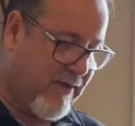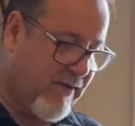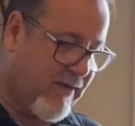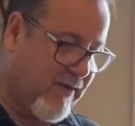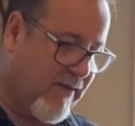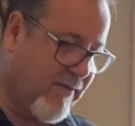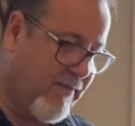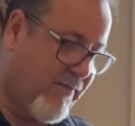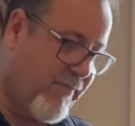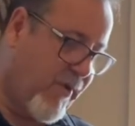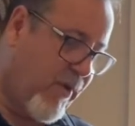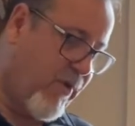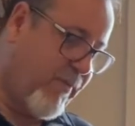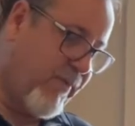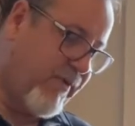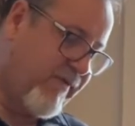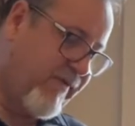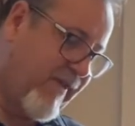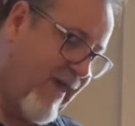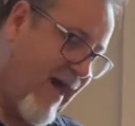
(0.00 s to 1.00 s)

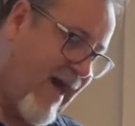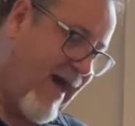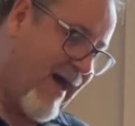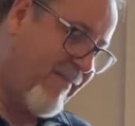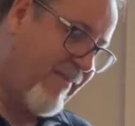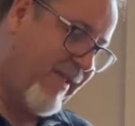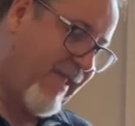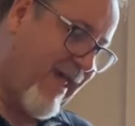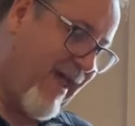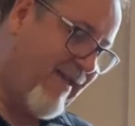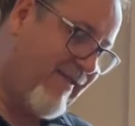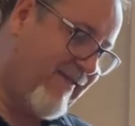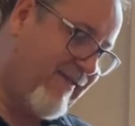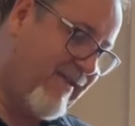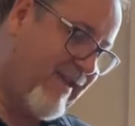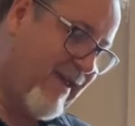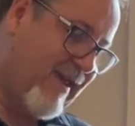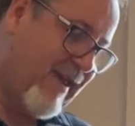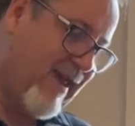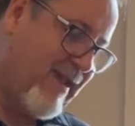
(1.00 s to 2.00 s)
baubles are
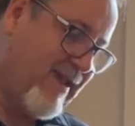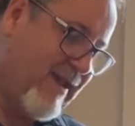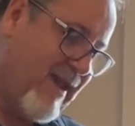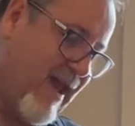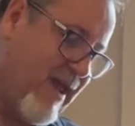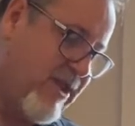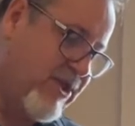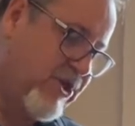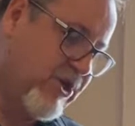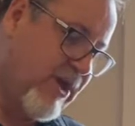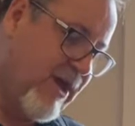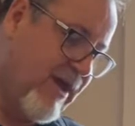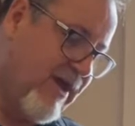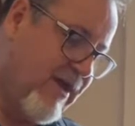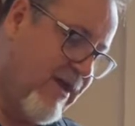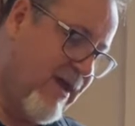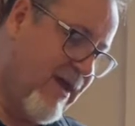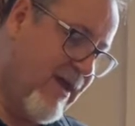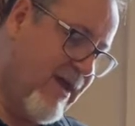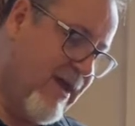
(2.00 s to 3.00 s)
plastic in nature,
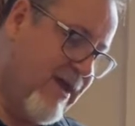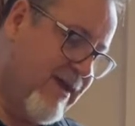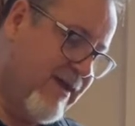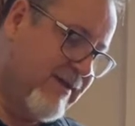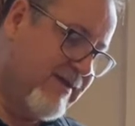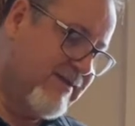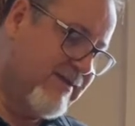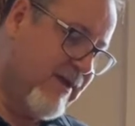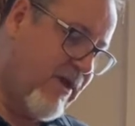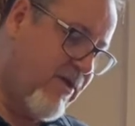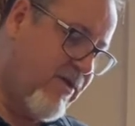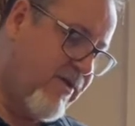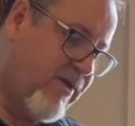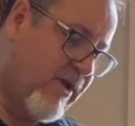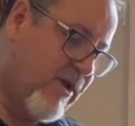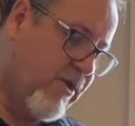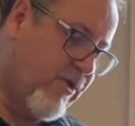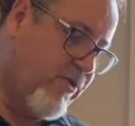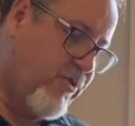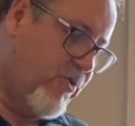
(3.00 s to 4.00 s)
so the
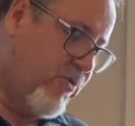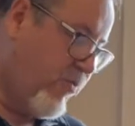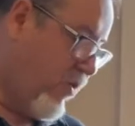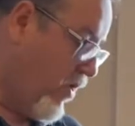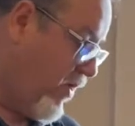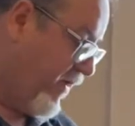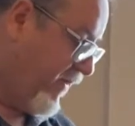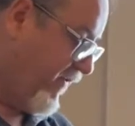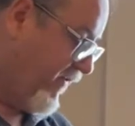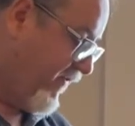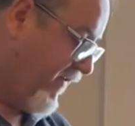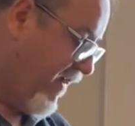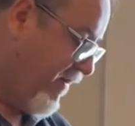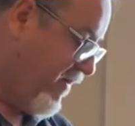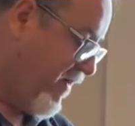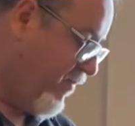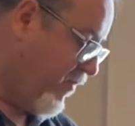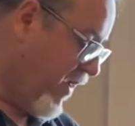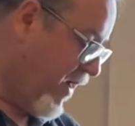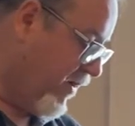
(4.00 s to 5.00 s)
glue works
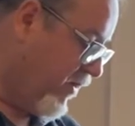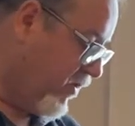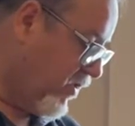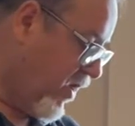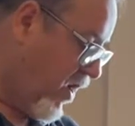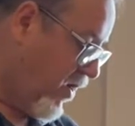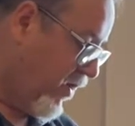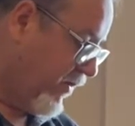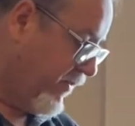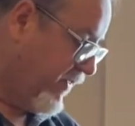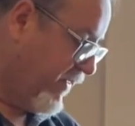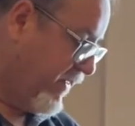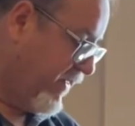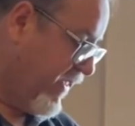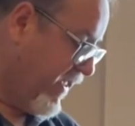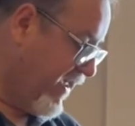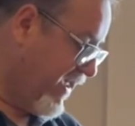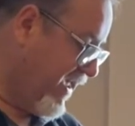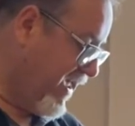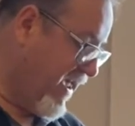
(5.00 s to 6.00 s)
very well on
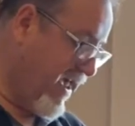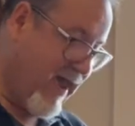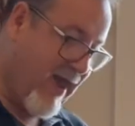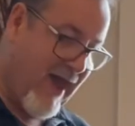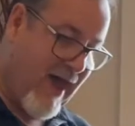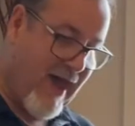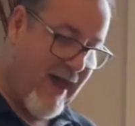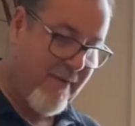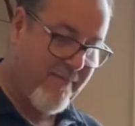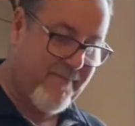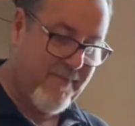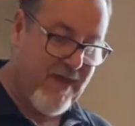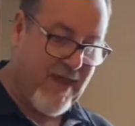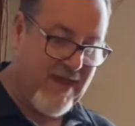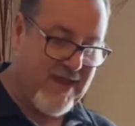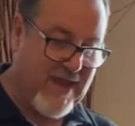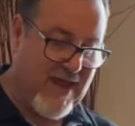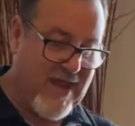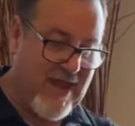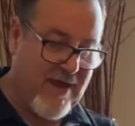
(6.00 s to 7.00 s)
the
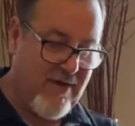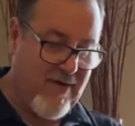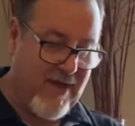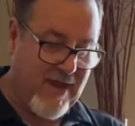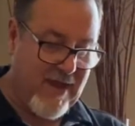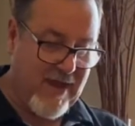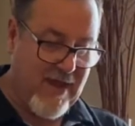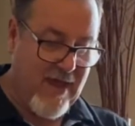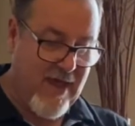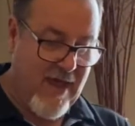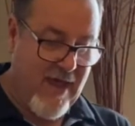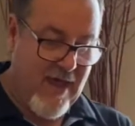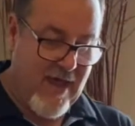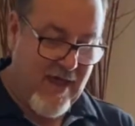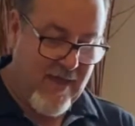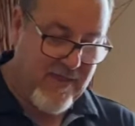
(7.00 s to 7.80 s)
adhering the